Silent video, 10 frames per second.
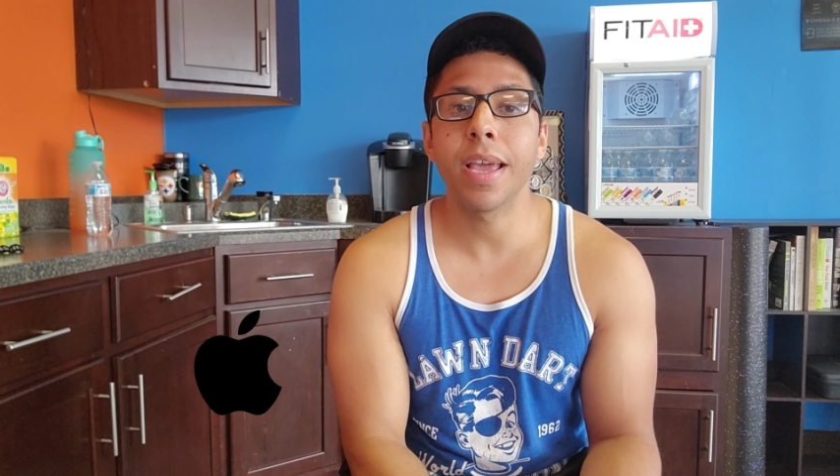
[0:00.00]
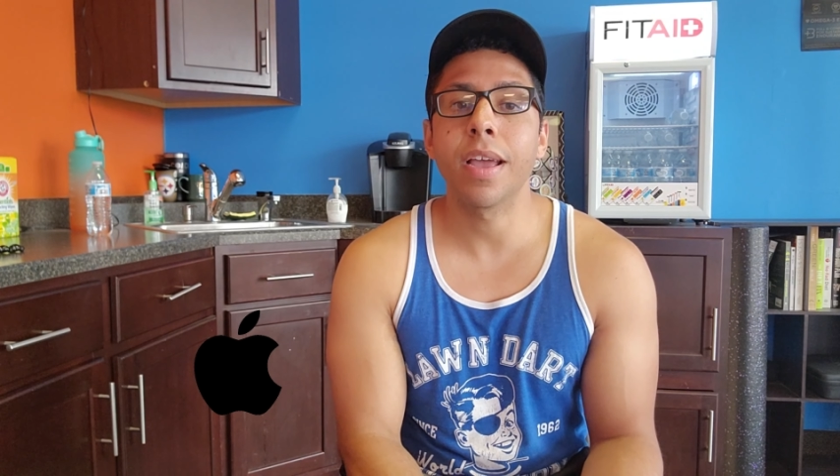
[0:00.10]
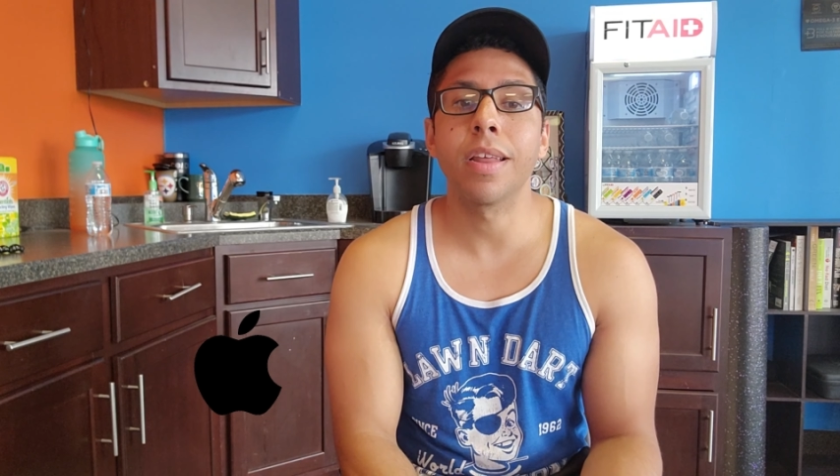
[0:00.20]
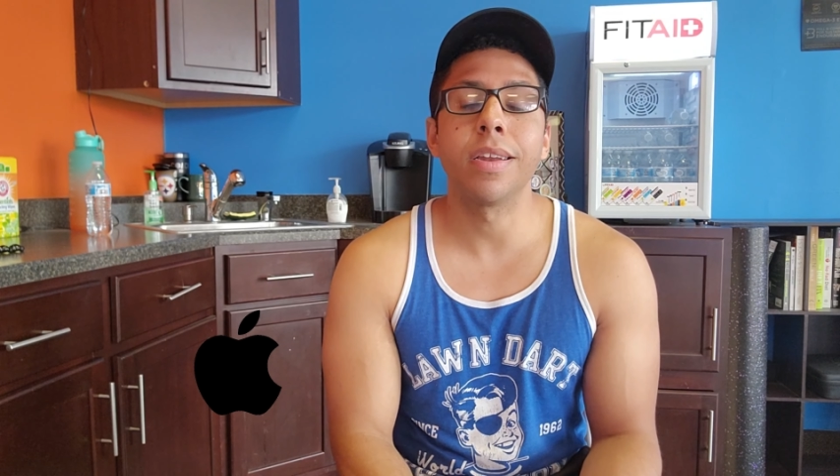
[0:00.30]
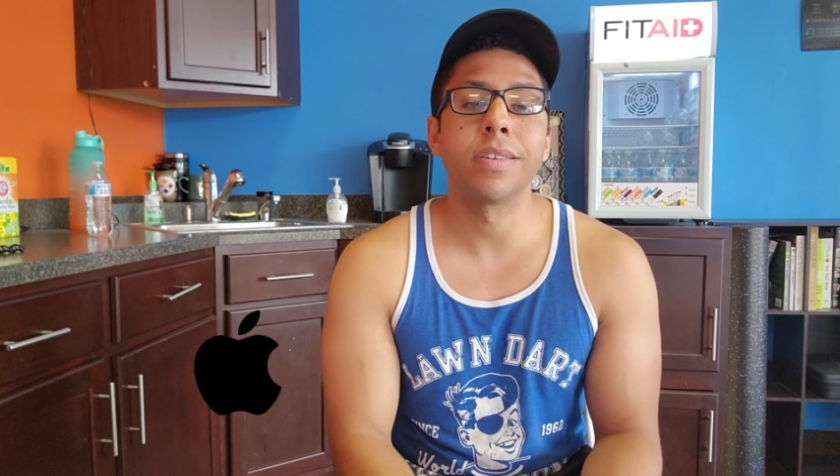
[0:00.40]

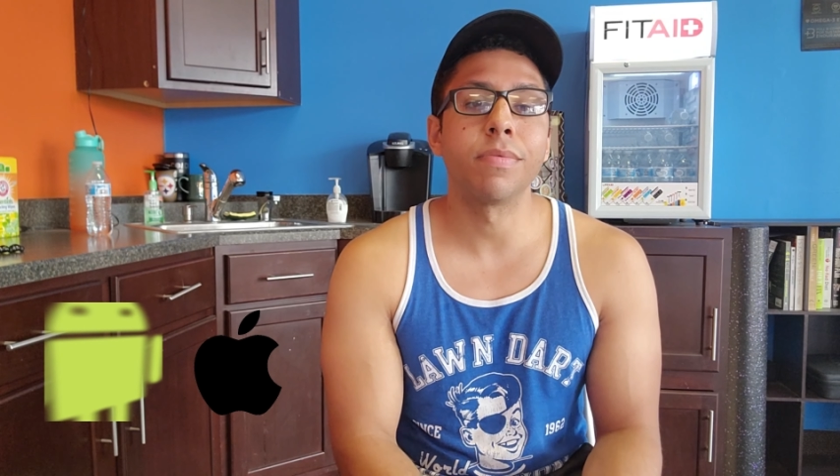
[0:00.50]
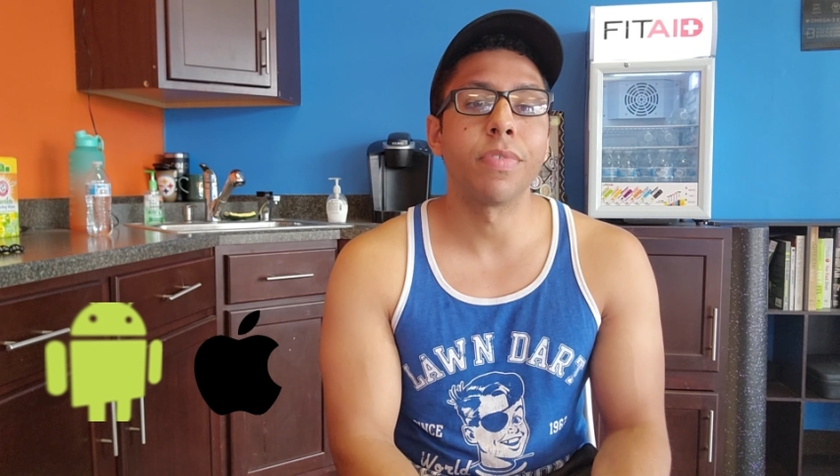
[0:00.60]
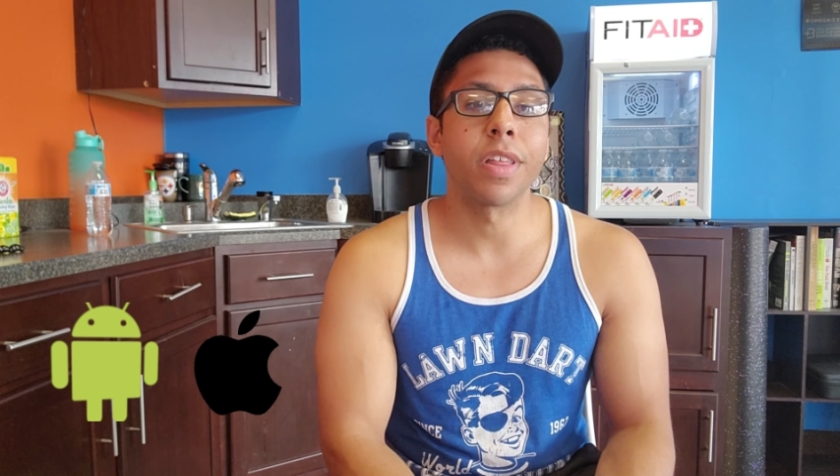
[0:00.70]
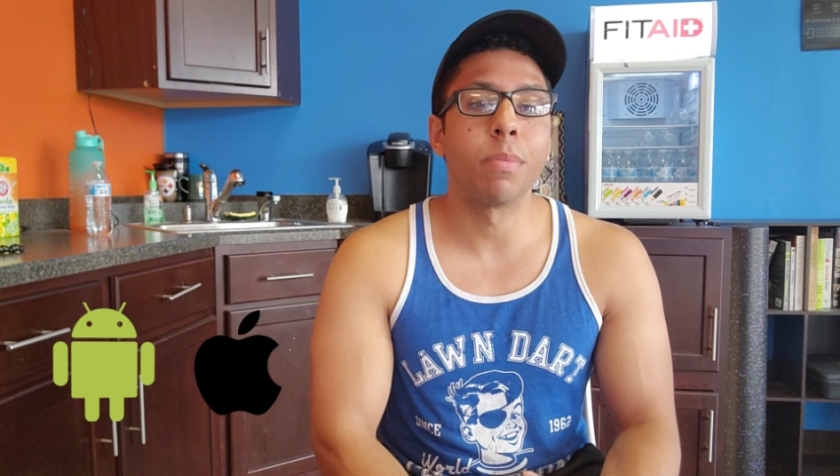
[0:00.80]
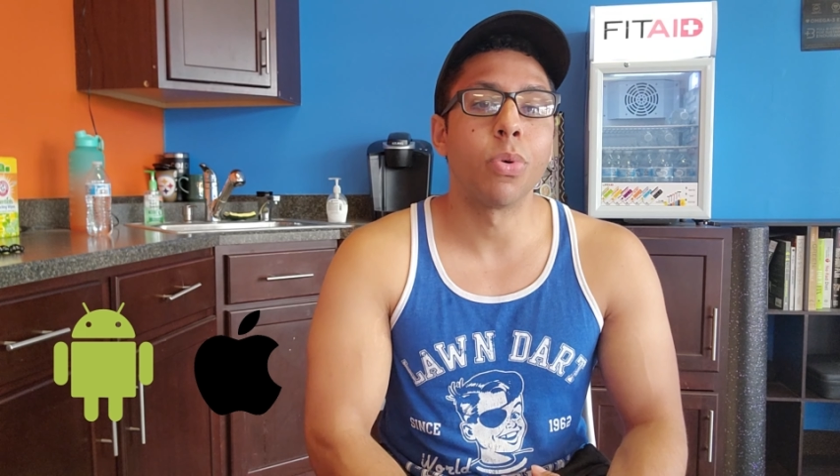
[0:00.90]
and it is
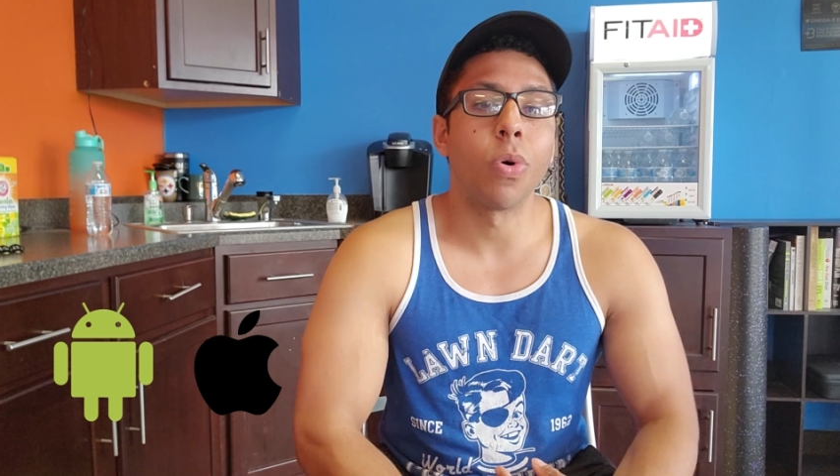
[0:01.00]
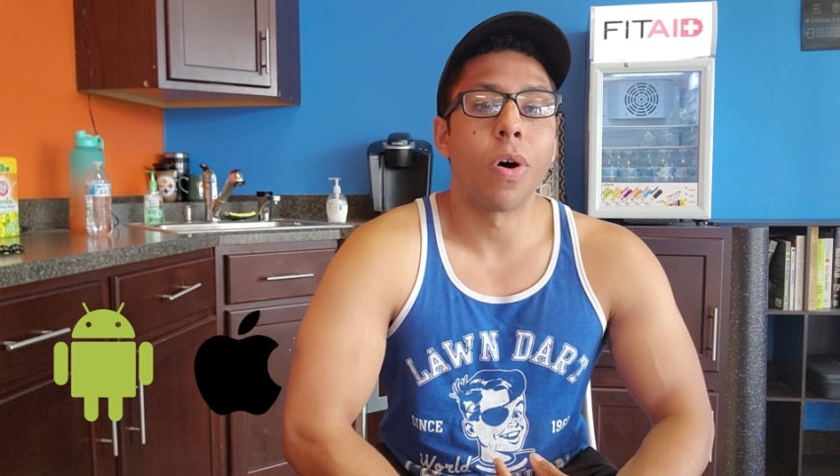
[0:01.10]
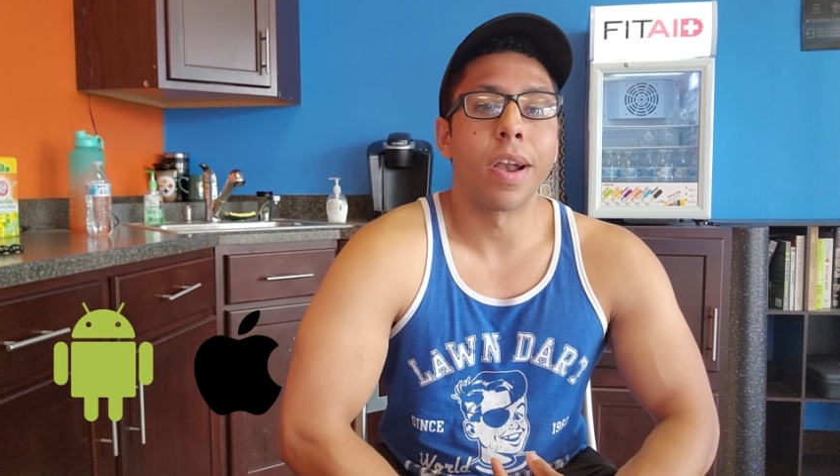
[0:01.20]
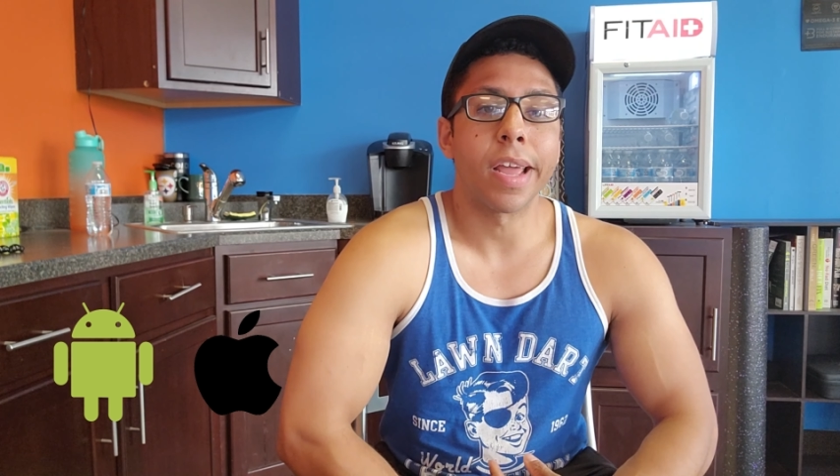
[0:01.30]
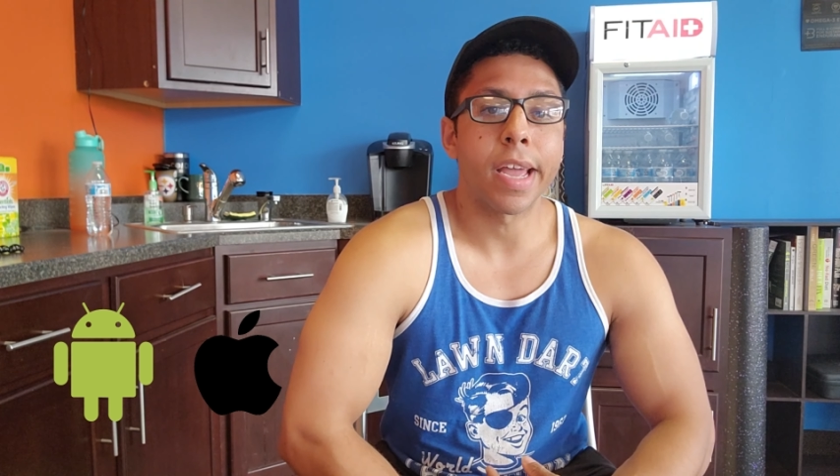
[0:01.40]
available
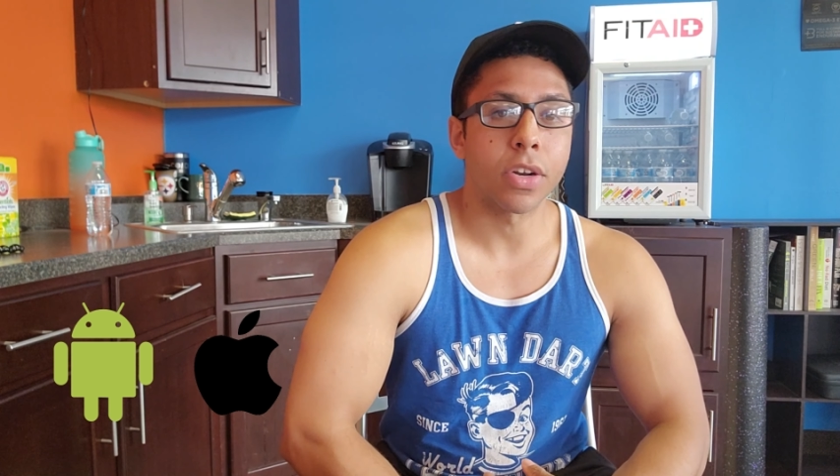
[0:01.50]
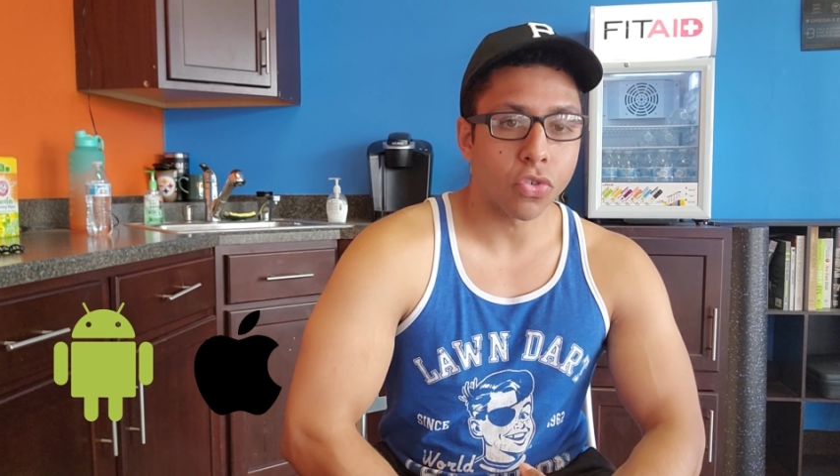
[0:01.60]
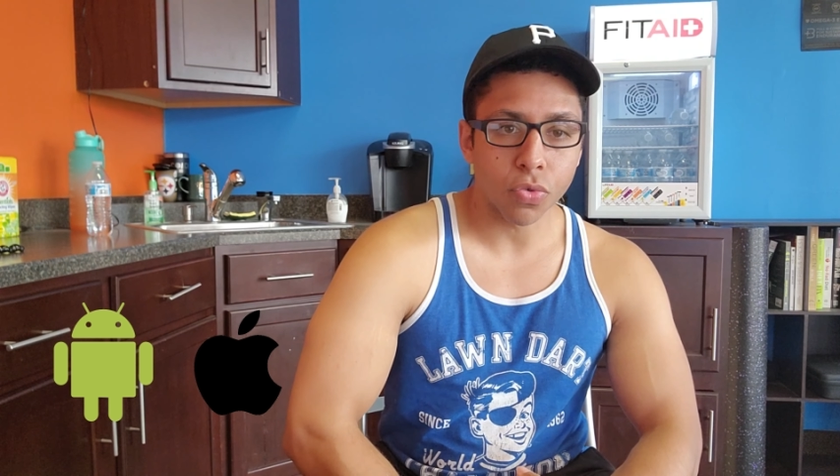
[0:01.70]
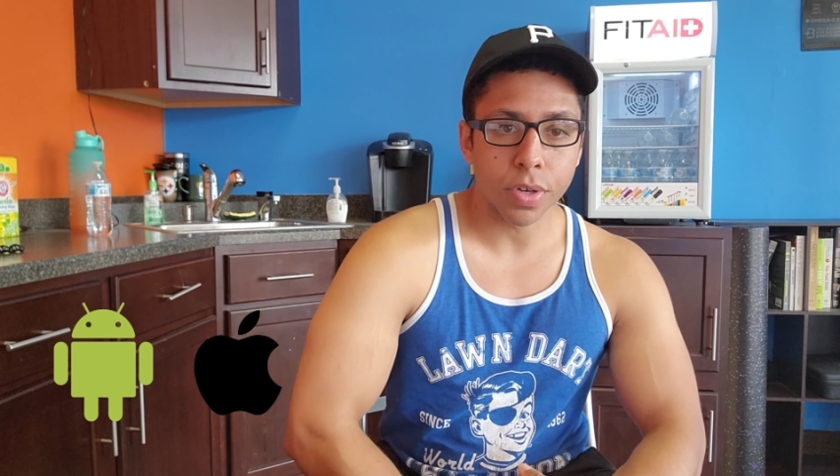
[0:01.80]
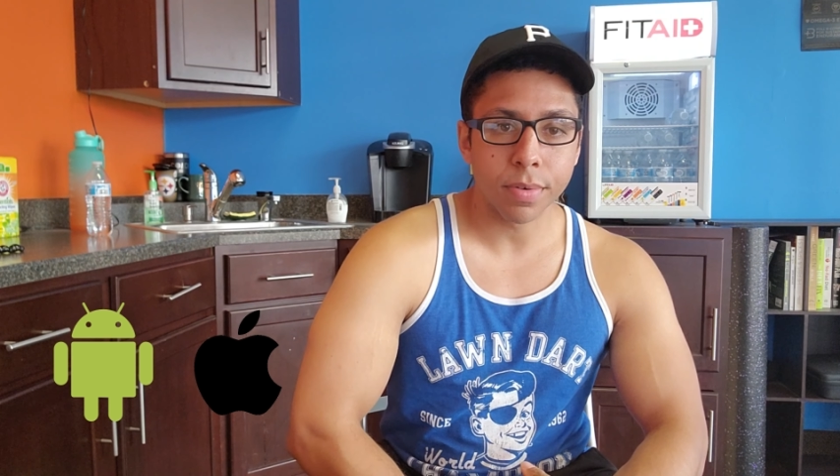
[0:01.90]
on
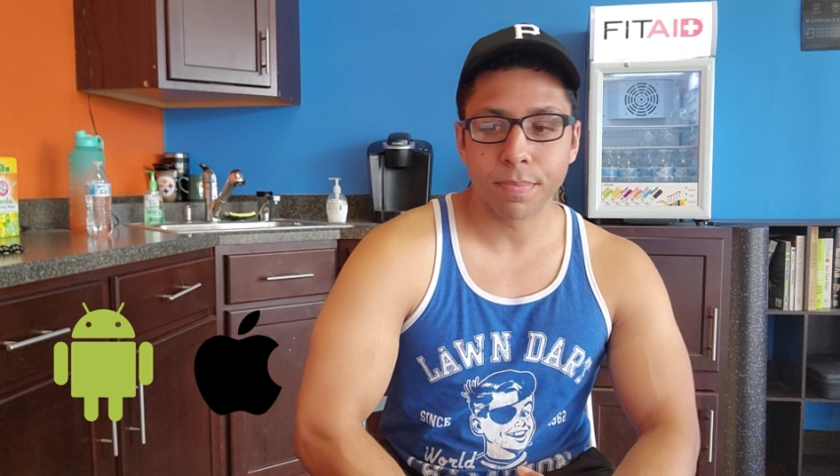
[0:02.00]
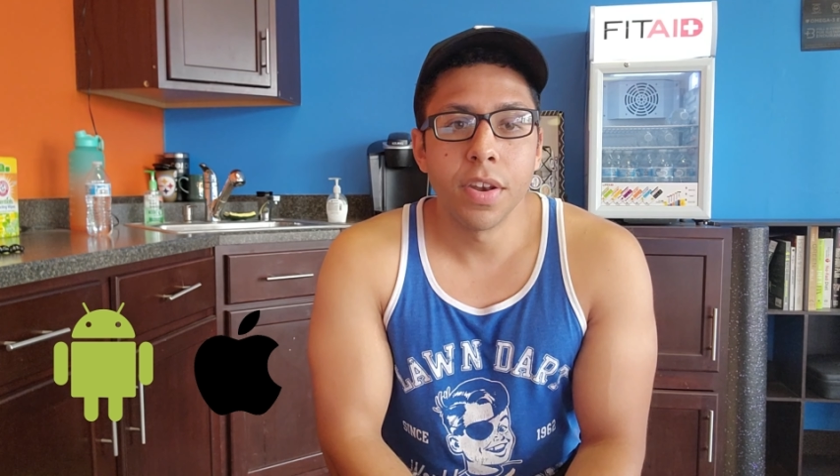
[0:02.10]
Android.